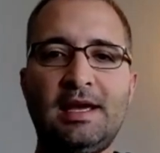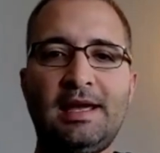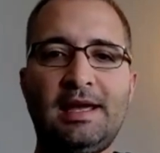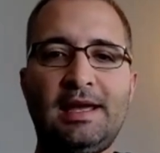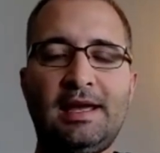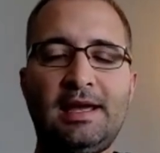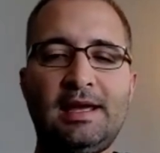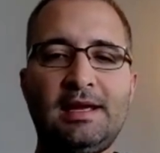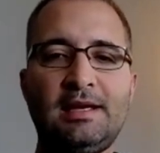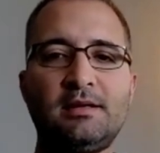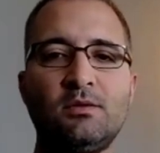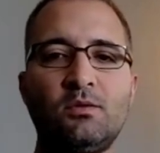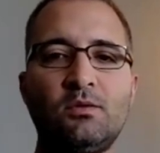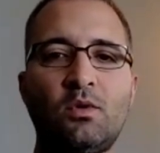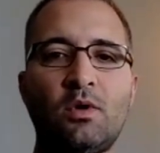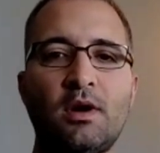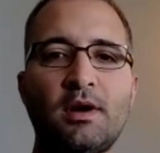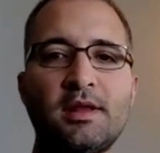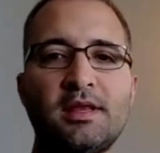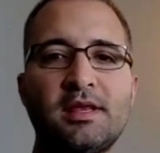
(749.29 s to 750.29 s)
And
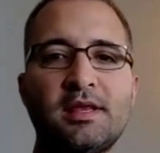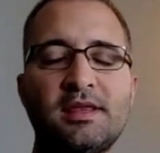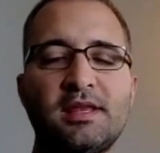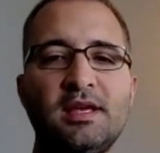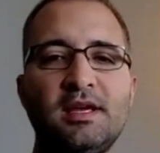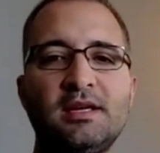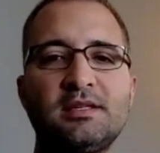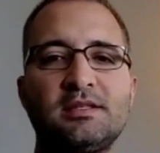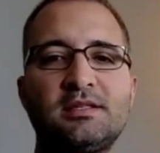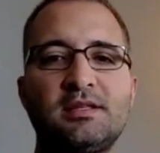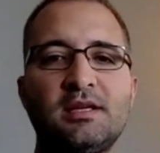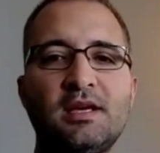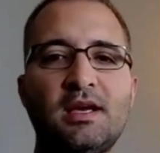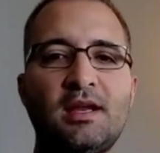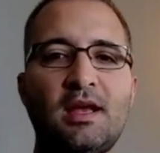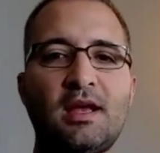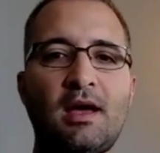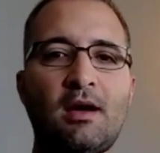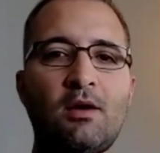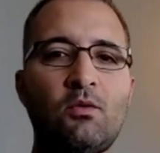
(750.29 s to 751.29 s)
one of the things
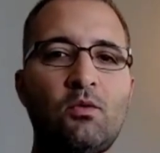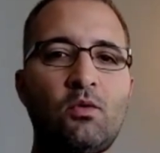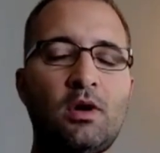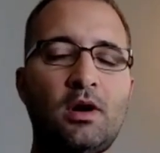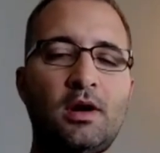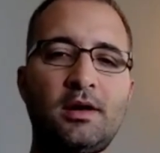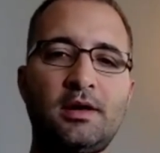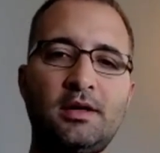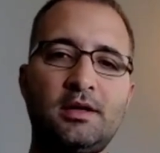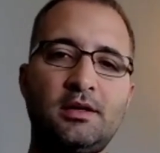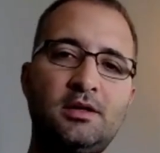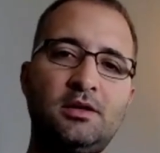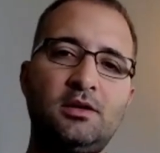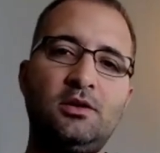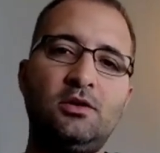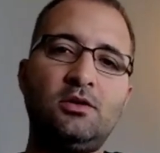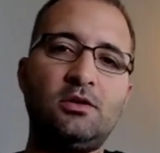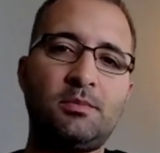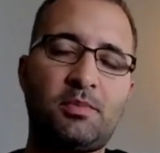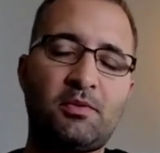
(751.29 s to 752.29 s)
that I wanted
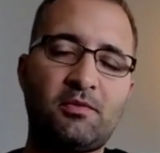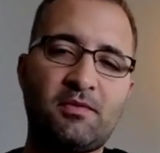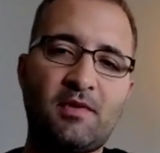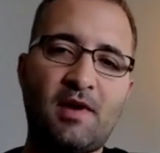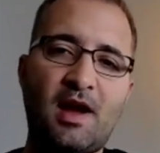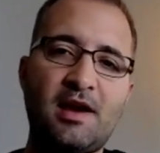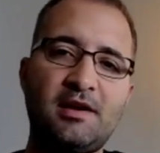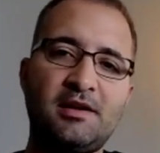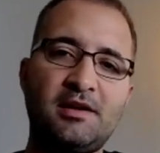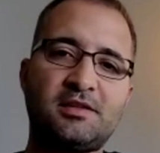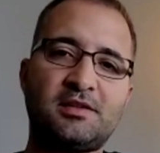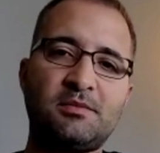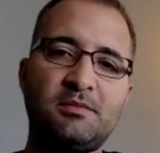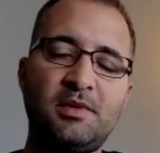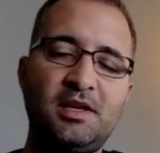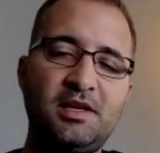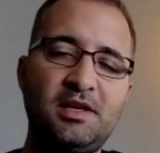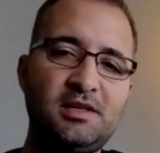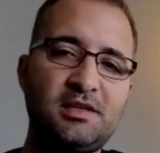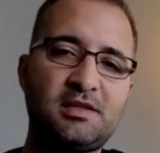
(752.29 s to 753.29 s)
you to provide is some
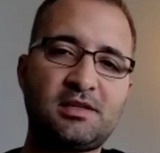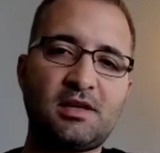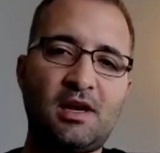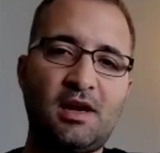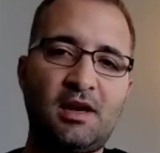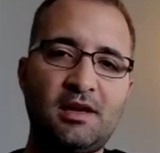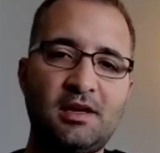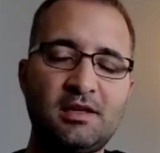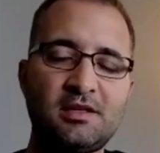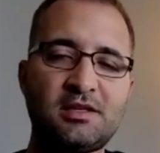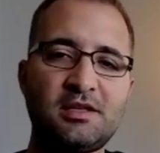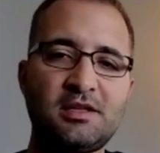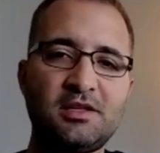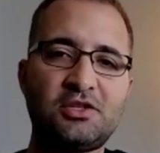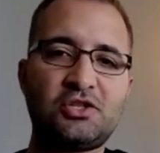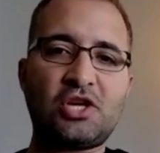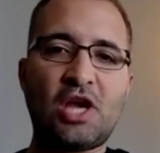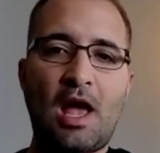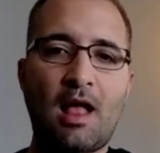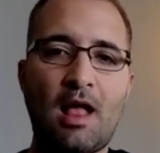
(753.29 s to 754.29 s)
insight into the
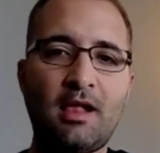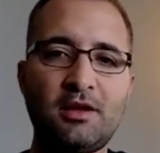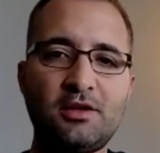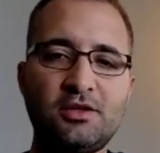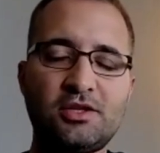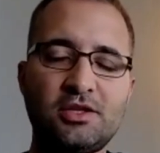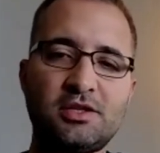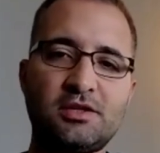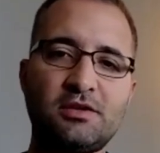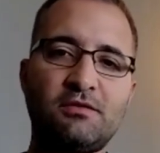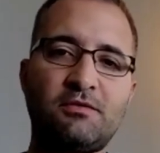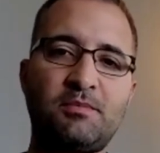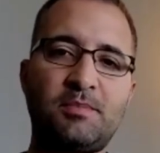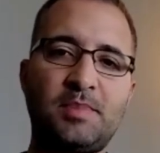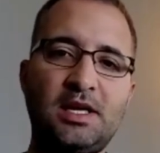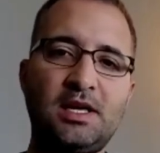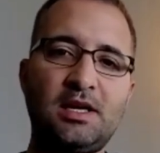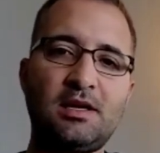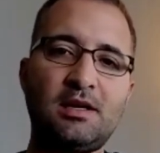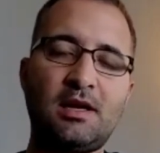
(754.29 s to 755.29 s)
challenges of
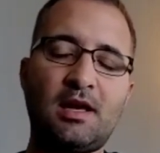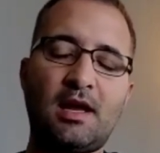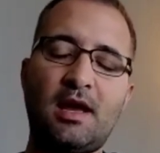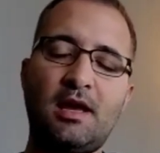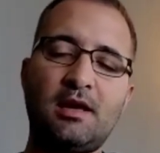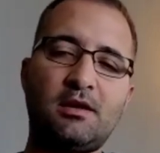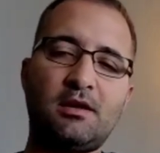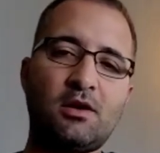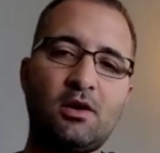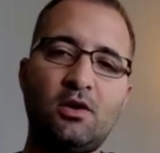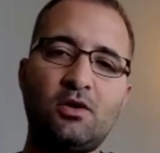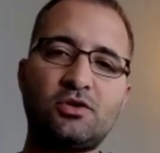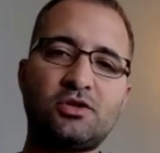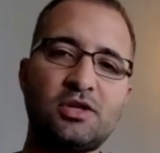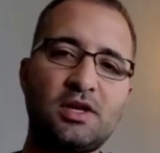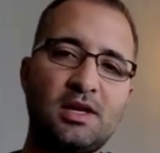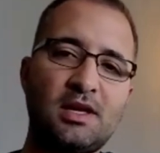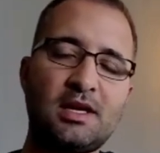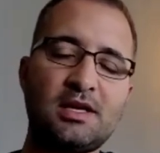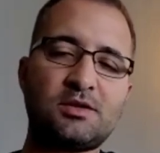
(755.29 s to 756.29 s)
being a head coach.
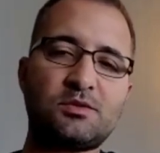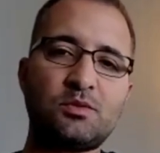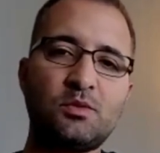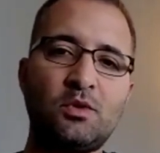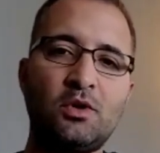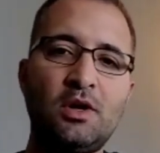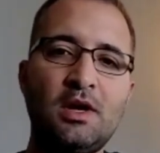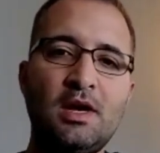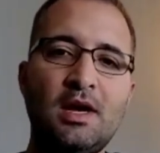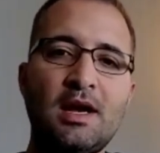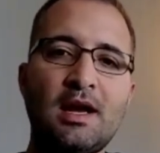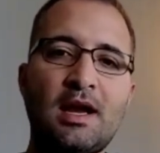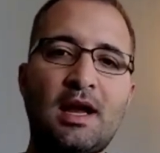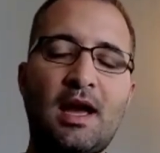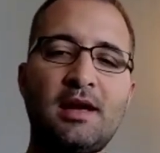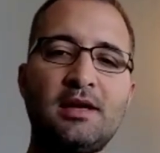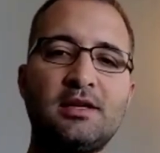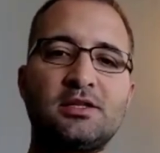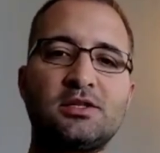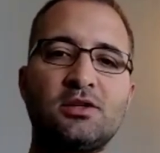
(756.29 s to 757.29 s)
And I guess we'll
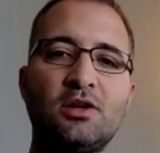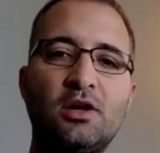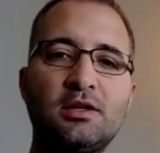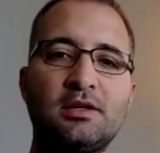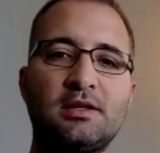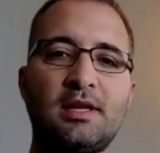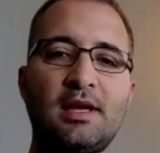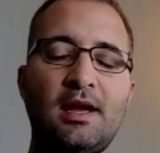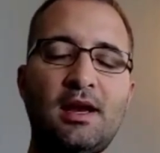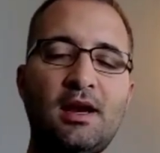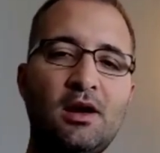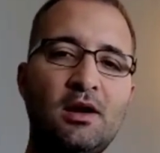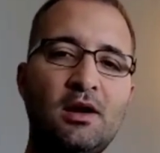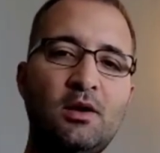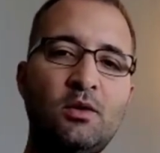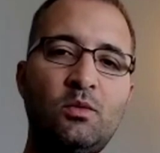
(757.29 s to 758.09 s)
kind of start there.